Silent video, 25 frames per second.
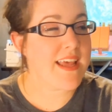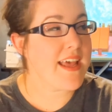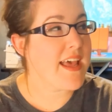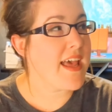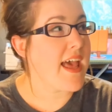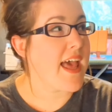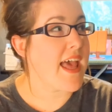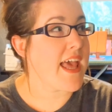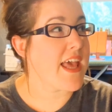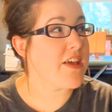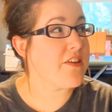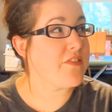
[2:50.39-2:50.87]

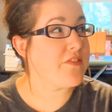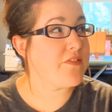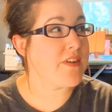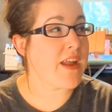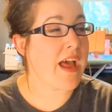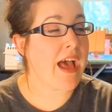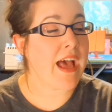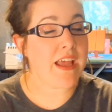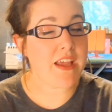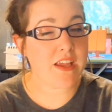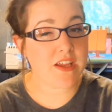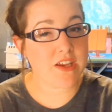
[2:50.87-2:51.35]
If
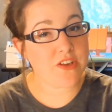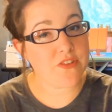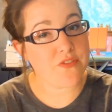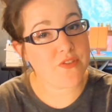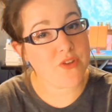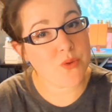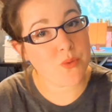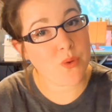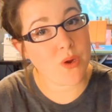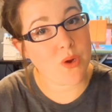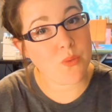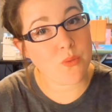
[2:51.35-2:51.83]
not, and if
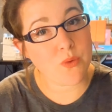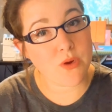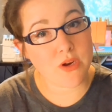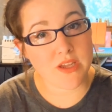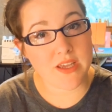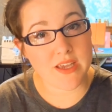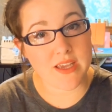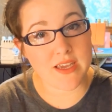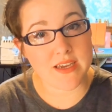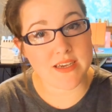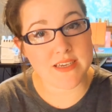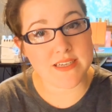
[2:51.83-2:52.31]
you are
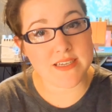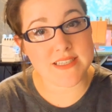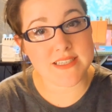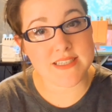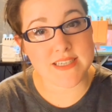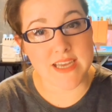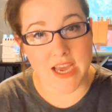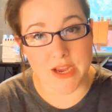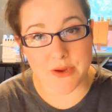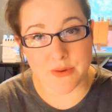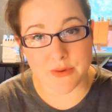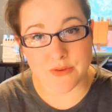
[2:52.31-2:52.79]
working on a
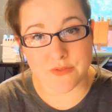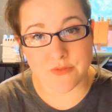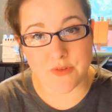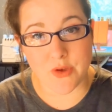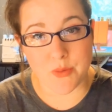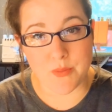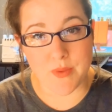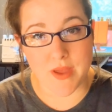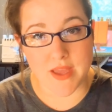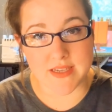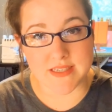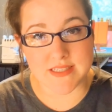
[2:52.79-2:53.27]

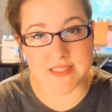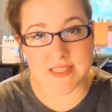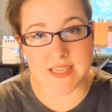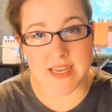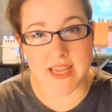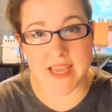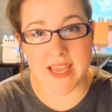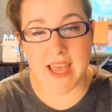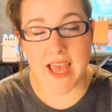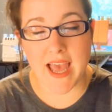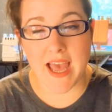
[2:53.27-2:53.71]
styrofoam head today,